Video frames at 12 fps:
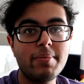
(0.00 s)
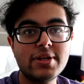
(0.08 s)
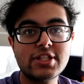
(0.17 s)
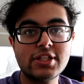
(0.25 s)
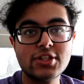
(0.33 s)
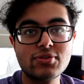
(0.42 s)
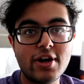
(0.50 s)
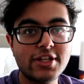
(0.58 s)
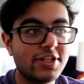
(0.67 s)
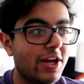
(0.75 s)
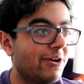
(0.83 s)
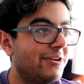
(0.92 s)
I'm missing this
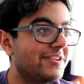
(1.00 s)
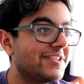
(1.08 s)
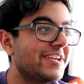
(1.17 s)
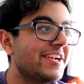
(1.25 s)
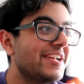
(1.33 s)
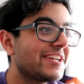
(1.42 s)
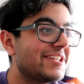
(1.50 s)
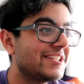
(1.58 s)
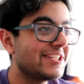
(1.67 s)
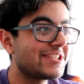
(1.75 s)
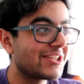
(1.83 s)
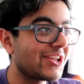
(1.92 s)
race now,
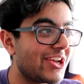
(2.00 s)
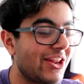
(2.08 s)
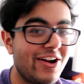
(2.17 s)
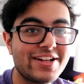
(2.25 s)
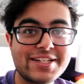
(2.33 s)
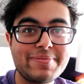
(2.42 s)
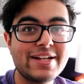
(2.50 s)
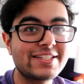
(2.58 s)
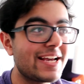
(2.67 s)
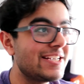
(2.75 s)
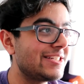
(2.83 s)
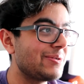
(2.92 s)
because this is looking like it's going to be
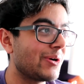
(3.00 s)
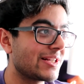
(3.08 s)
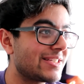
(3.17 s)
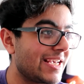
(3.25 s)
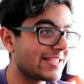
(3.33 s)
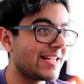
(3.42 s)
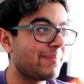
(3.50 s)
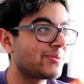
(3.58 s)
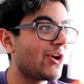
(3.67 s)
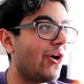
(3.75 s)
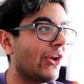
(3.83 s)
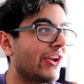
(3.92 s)
a tasty one. 6
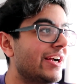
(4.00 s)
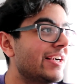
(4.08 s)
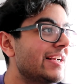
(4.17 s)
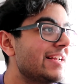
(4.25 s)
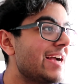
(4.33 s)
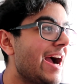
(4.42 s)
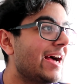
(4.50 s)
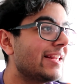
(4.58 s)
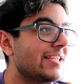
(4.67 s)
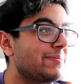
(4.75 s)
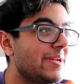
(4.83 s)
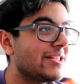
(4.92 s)
laps gone,
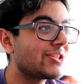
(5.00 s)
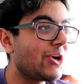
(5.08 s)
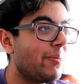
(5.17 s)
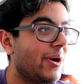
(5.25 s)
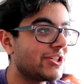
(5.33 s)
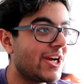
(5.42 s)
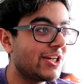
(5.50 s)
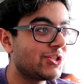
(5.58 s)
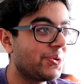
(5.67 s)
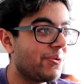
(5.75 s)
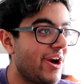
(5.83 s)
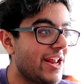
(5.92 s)
and there's been so much
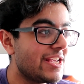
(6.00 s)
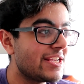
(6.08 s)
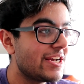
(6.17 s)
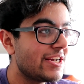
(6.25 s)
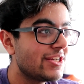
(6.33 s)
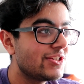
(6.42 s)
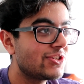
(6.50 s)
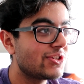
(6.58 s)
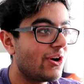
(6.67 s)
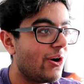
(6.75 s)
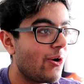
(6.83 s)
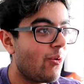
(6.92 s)
action already.
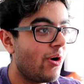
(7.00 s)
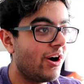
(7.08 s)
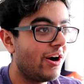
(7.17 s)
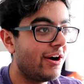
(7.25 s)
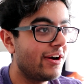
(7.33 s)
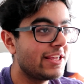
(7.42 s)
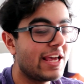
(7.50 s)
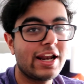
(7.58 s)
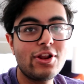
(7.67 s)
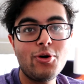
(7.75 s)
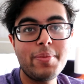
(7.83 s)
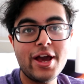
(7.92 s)
So, yeah,
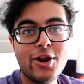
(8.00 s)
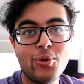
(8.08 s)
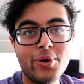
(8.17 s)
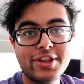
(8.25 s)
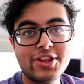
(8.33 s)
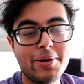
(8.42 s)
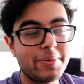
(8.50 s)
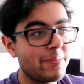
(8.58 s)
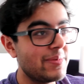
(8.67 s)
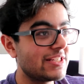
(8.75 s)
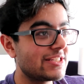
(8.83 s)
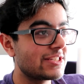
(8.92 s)
a little bit annoying that I'm
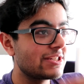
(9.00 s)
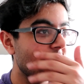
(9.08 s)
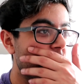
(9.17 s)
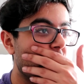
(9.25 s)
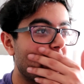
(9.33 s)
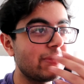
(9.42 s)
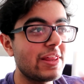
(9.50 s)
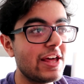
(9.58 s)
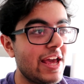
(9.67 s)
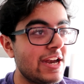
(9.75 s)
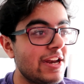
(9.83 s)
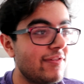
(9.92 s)
going to miss probably
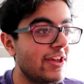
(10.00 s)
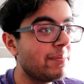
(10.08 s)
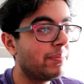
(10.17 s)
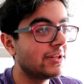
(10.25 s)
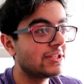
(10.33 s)
the end of it,